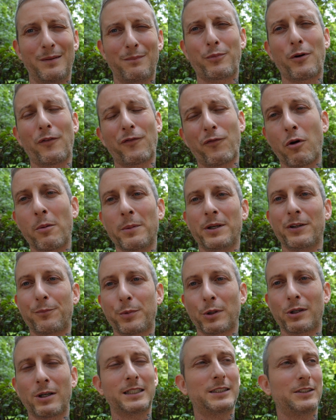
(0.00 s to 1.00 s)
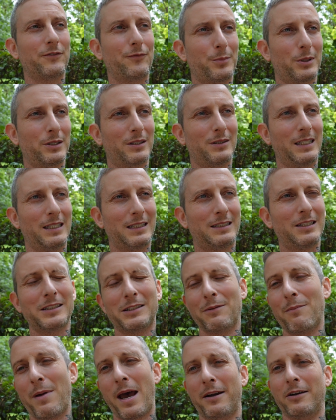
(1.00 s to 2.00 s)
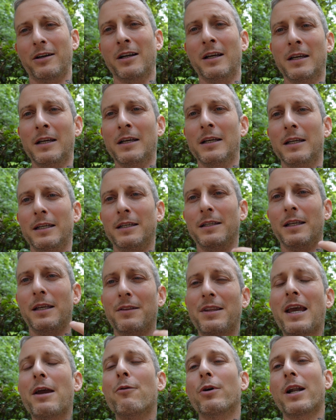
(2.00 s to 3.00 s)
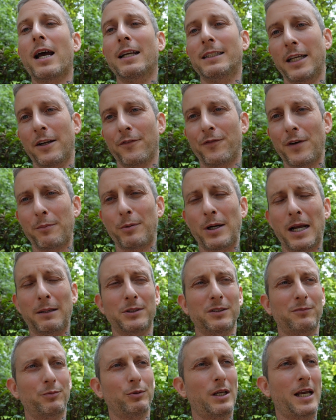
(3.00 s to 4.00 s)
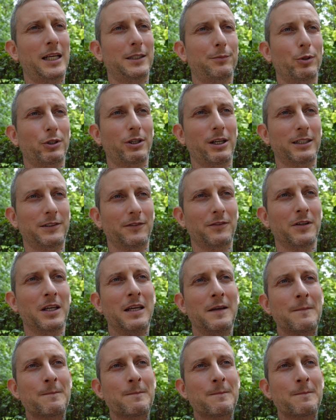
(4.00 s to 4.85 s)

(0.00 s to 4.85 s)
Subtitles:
performative progressive, but it doesn't matter. They would identify perhaps as progressive.